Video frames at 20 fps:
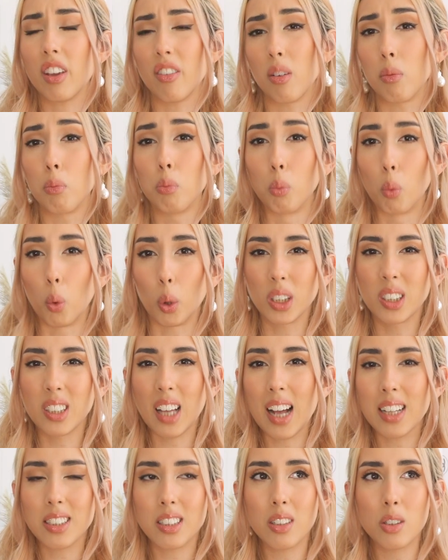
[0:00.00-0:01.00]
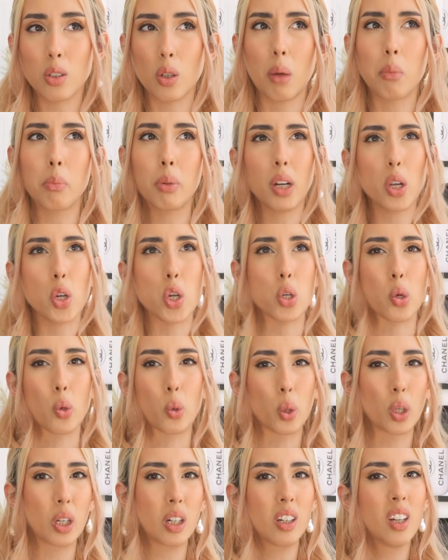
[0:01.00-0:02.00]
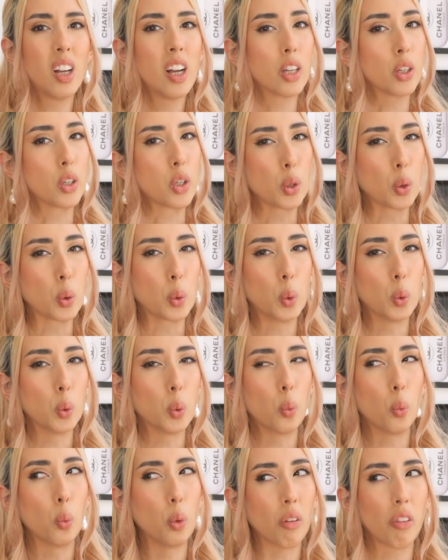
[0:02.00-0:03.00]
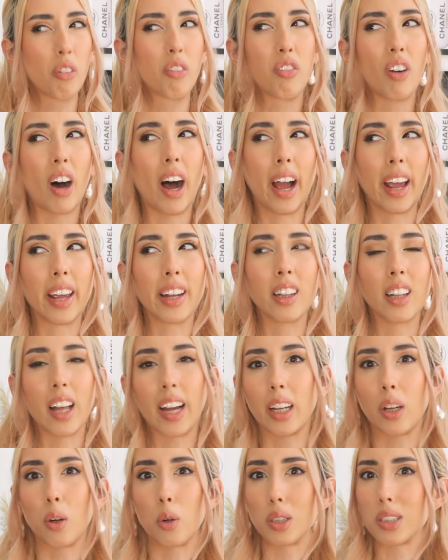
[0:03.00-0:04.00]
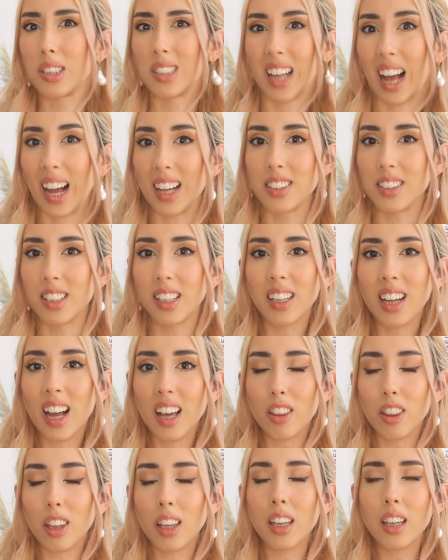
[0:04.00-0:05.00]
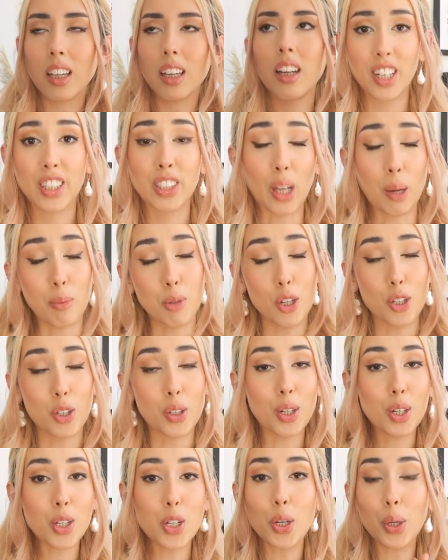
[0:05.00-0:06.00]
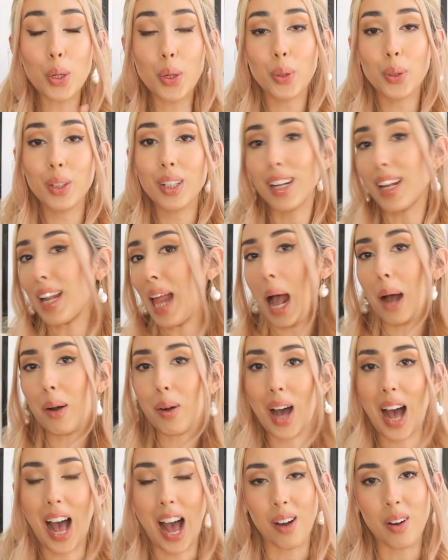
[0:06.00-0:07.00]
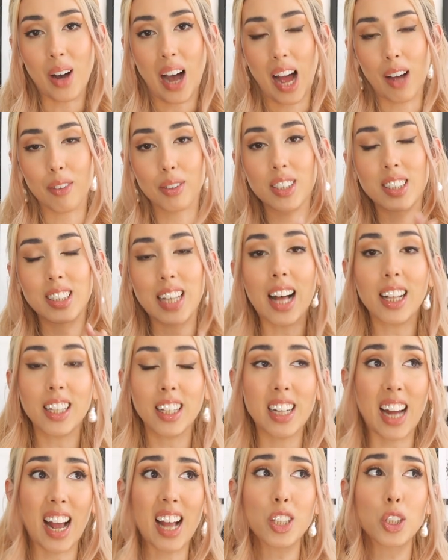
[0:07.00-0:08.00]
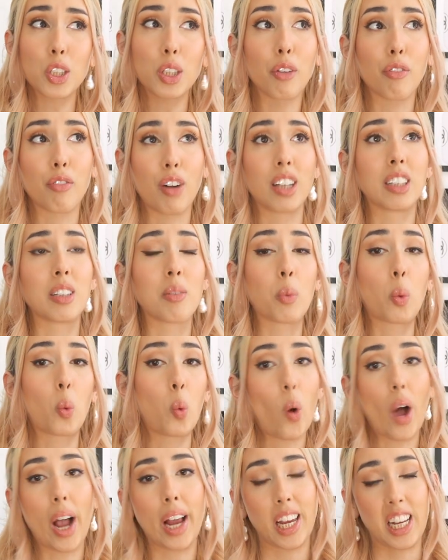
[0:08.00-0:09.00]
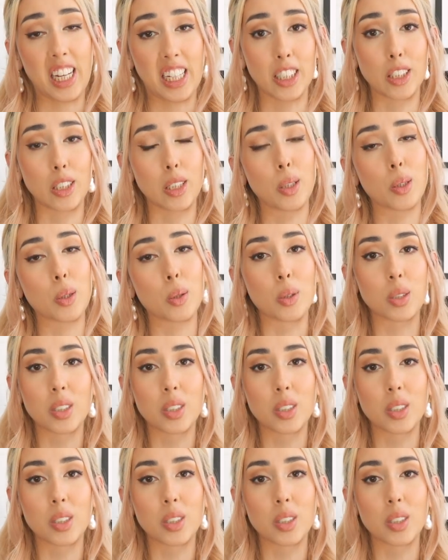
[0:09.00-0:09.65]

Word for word: even more sizes, so I'm pretty sure you will find like your sizing, I think. So I'm just gonna show you now how I've styled it. I actually find find them quite easy to